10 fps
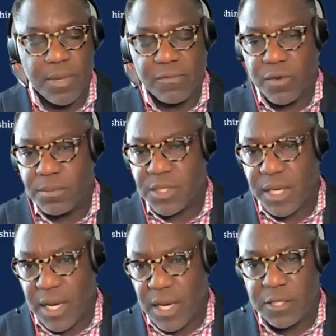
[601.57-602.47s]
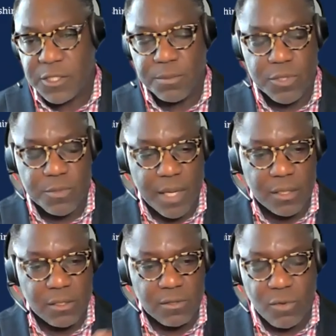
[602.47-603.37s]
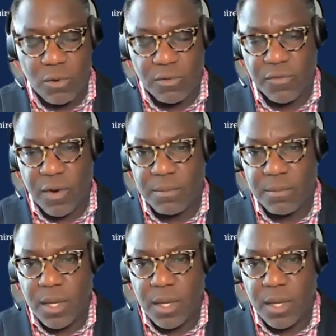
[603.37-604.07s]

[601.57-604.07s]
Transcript: be it from a technology perspective or from